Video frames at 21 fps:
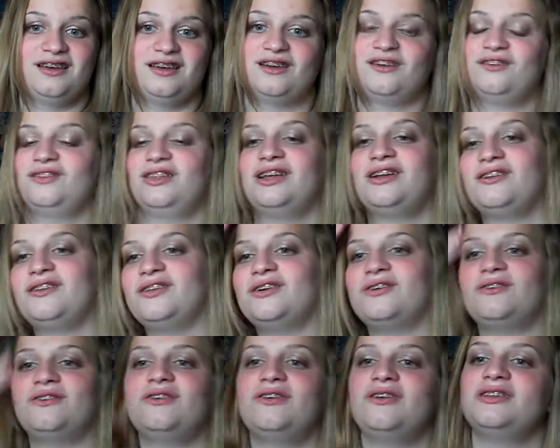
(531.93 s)
you know, let
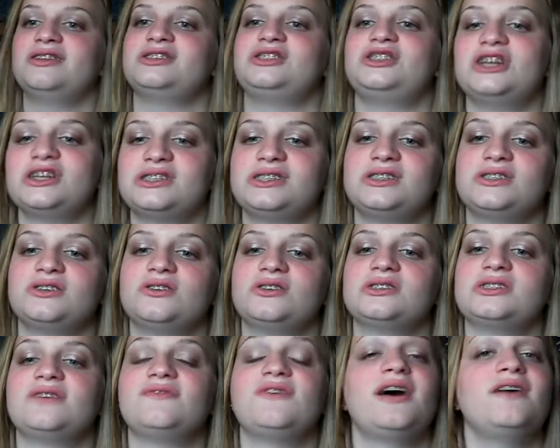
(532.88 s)
alone all the Jesse's Girl stuff.